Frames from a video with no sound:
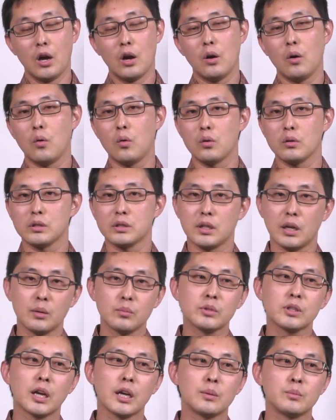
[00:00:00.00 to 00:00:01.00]
or
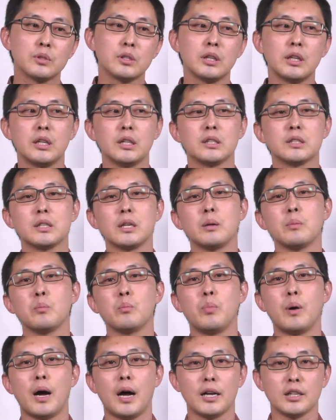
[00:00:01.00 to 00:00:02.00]
sometimes it's
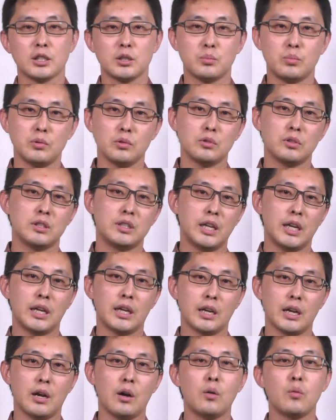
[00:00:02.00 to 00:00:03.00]
impossible to take it
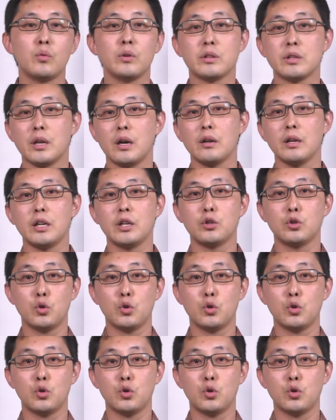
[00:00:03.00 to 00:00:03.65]
out without a